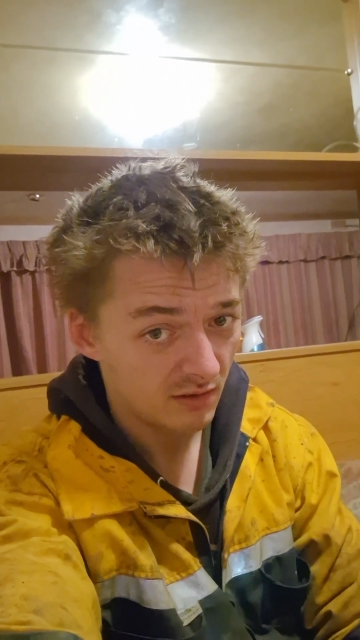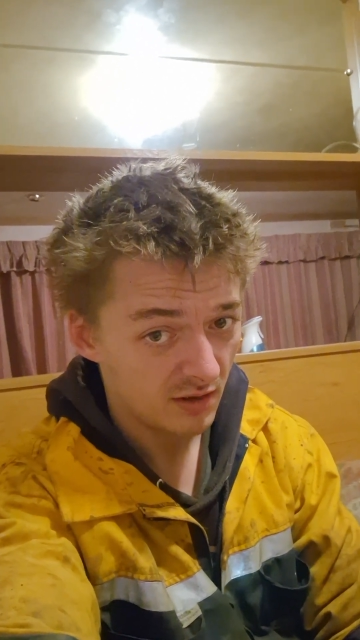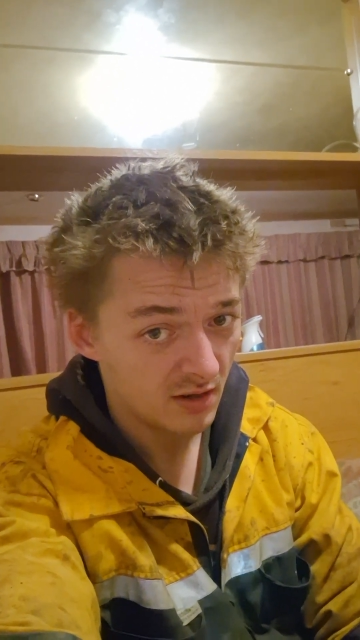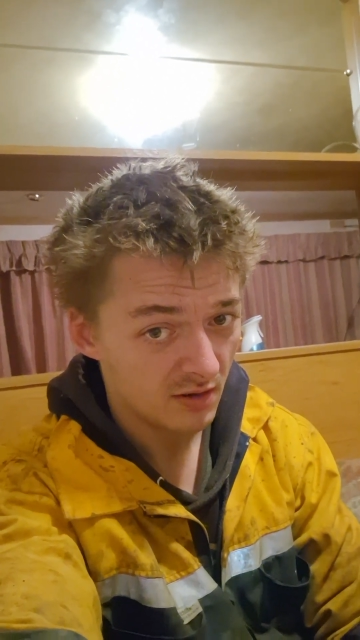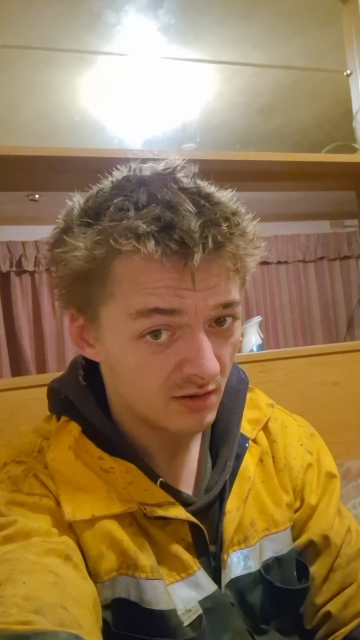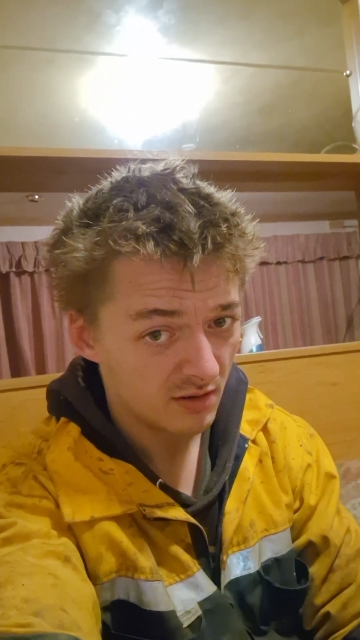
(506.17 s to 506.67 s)

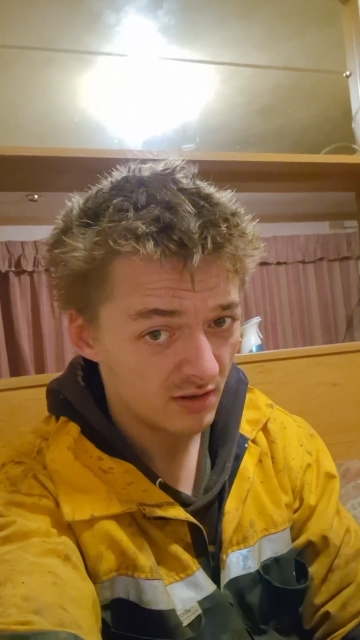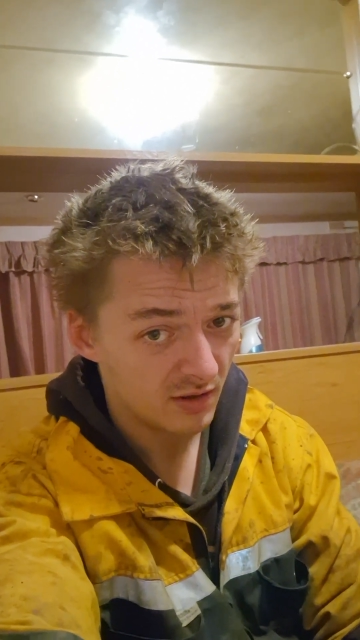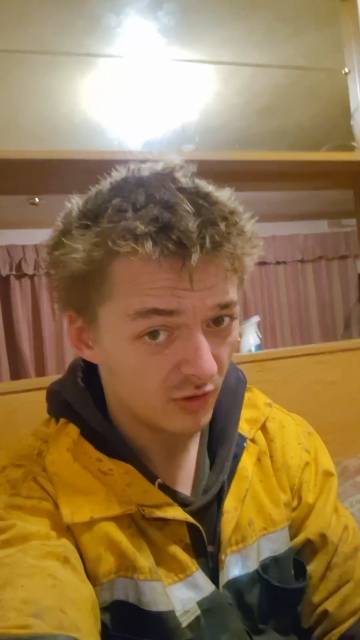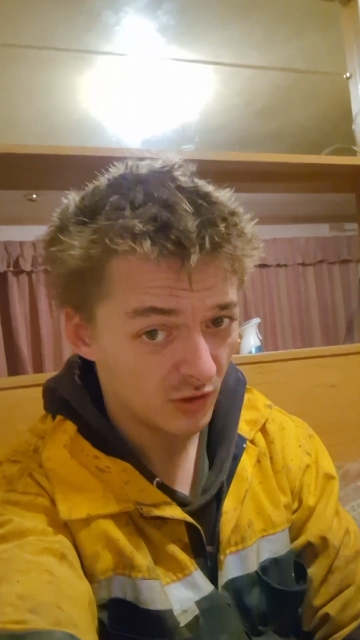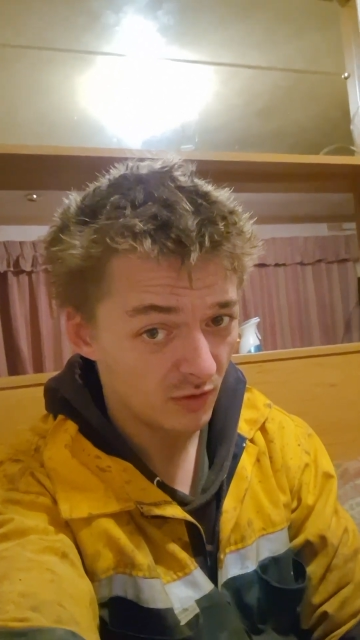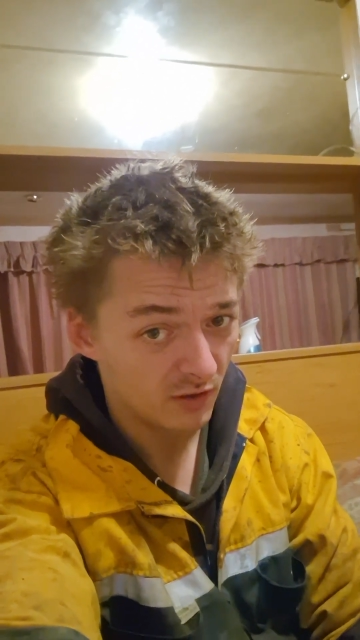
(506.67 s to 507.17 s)
Yeah,
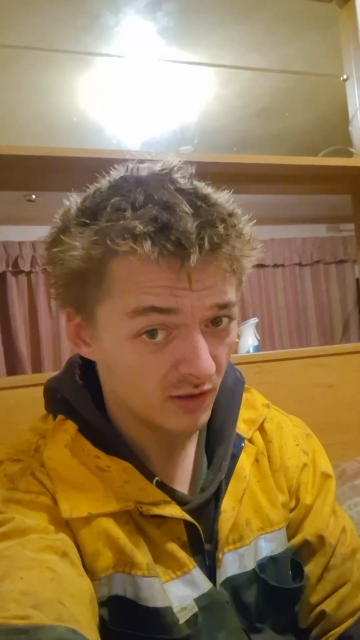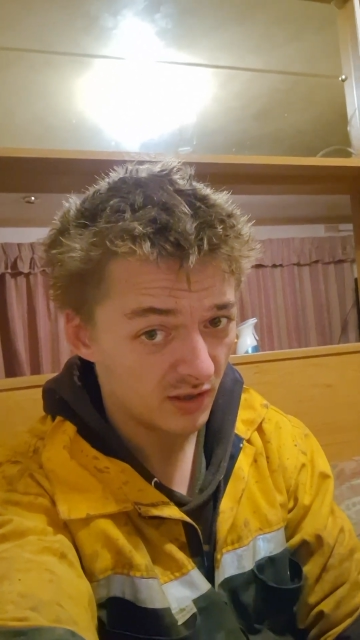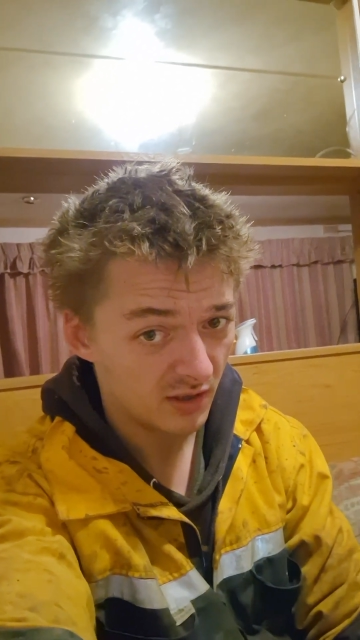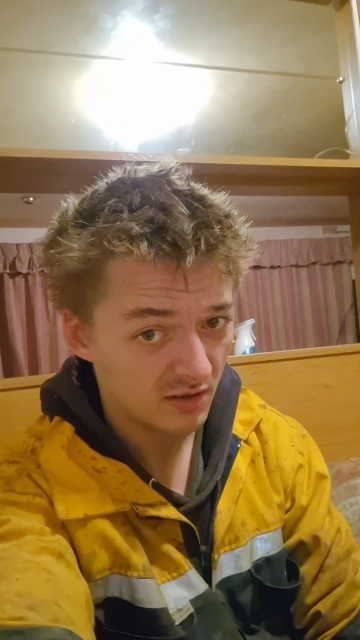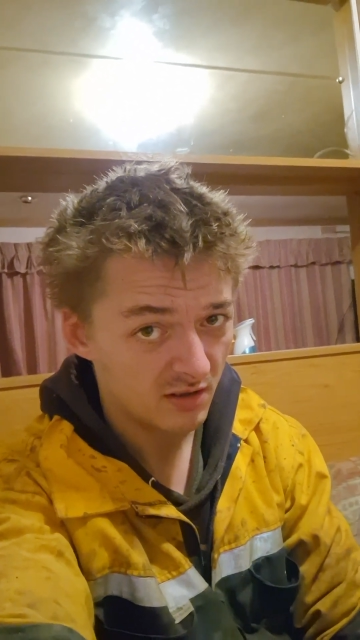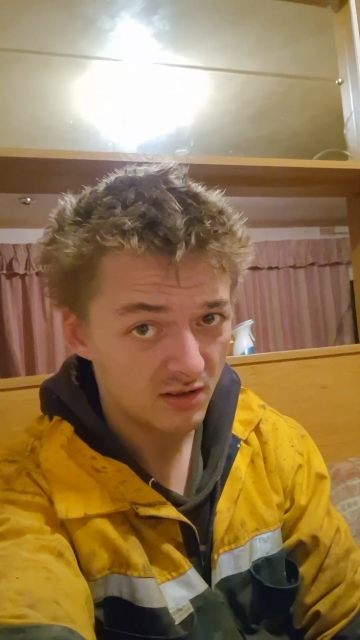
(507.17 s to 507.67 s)
and do
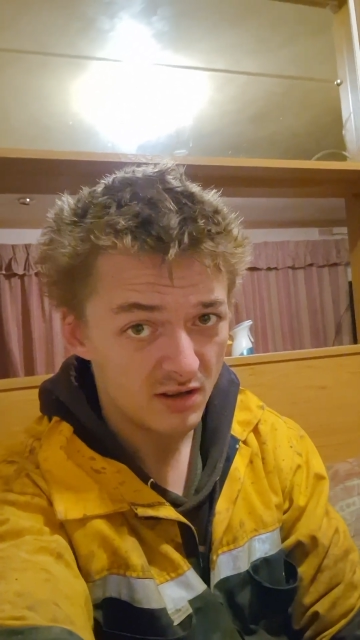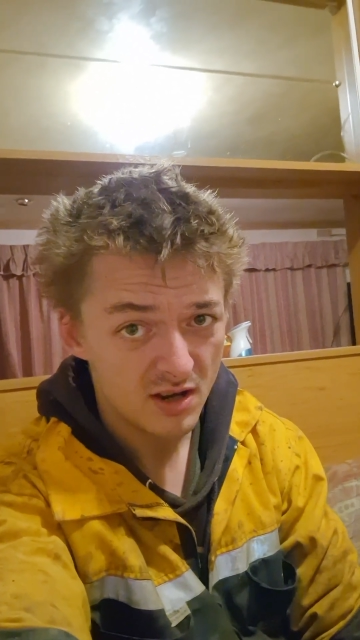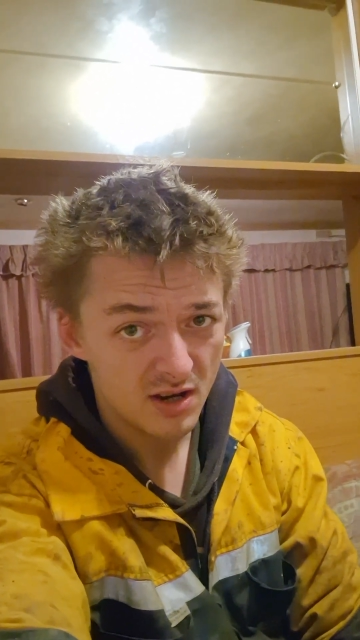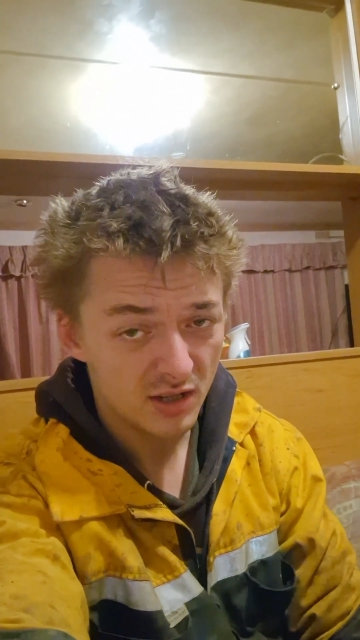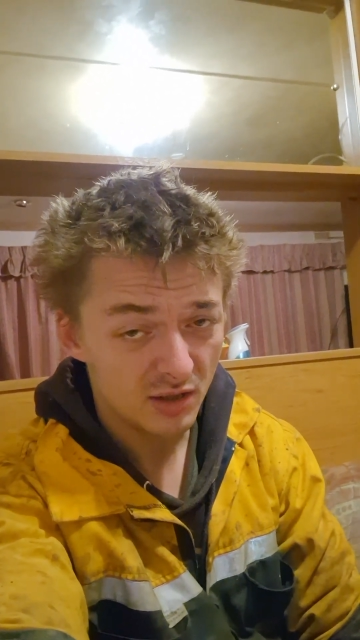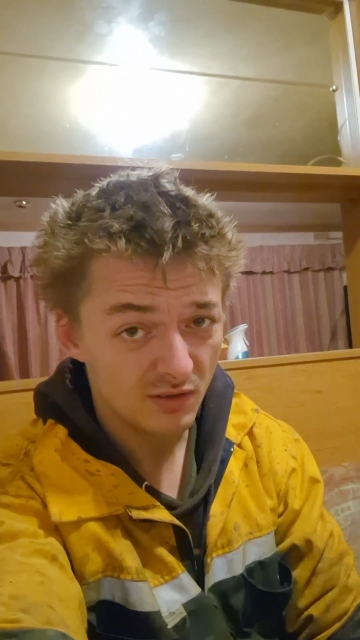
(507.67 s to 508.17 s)
this
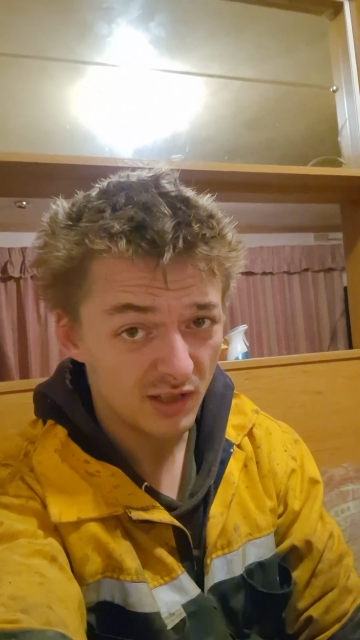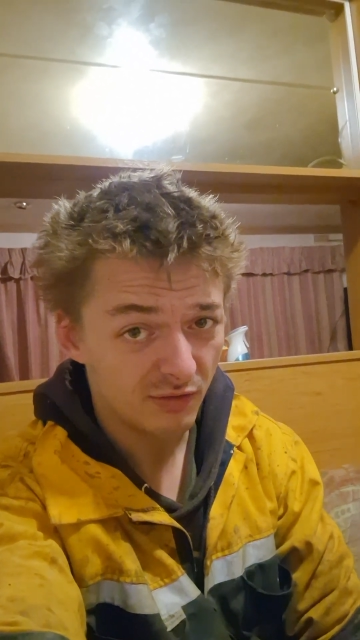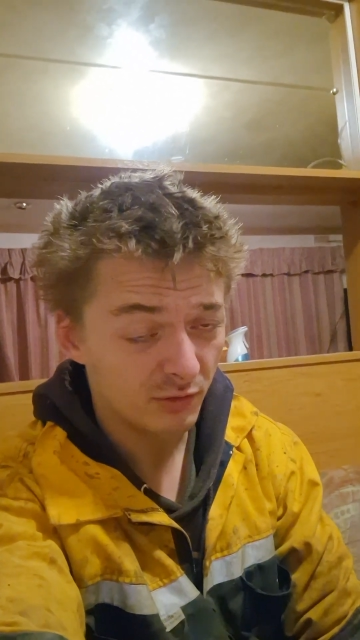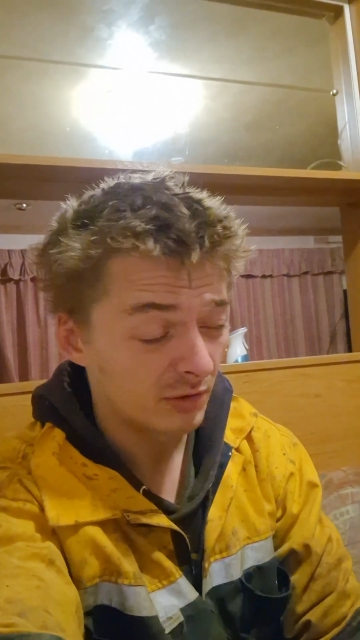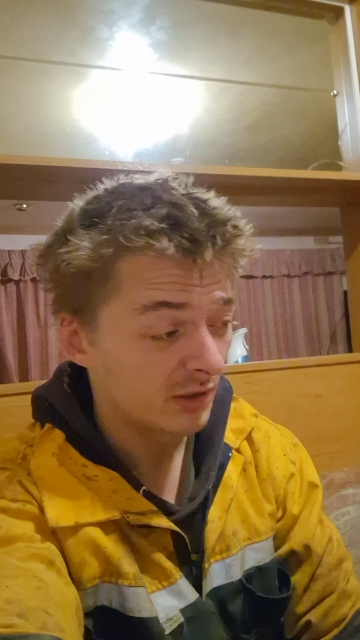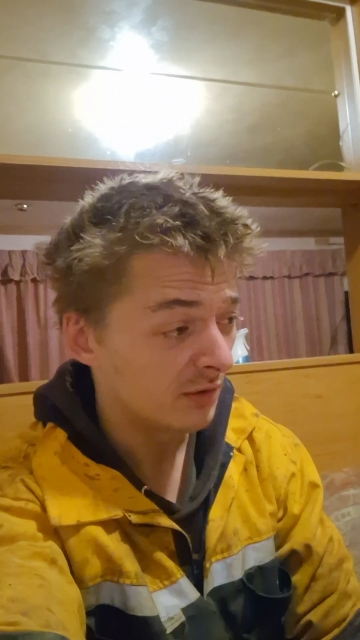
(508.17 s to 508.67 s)

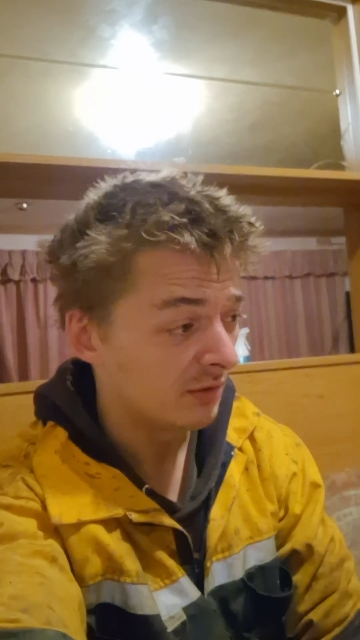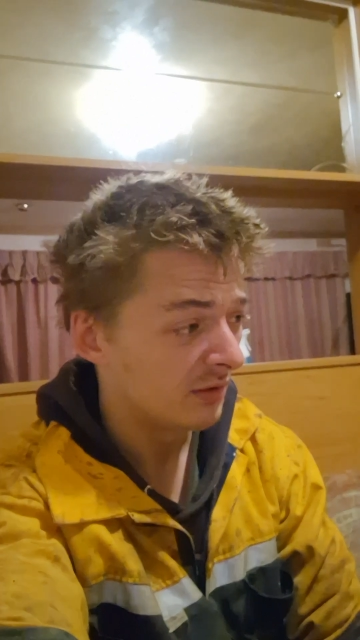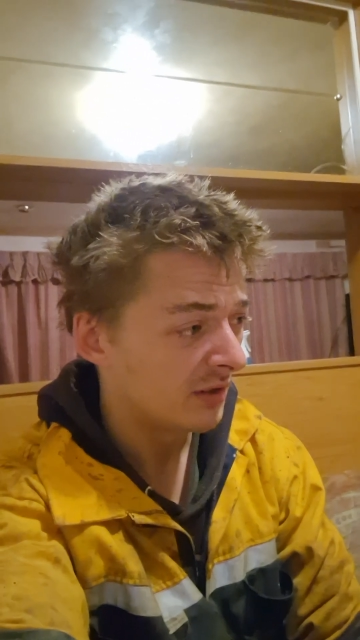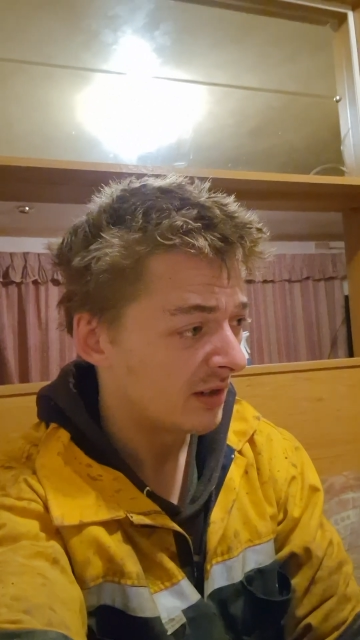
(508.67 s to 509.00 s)
for real.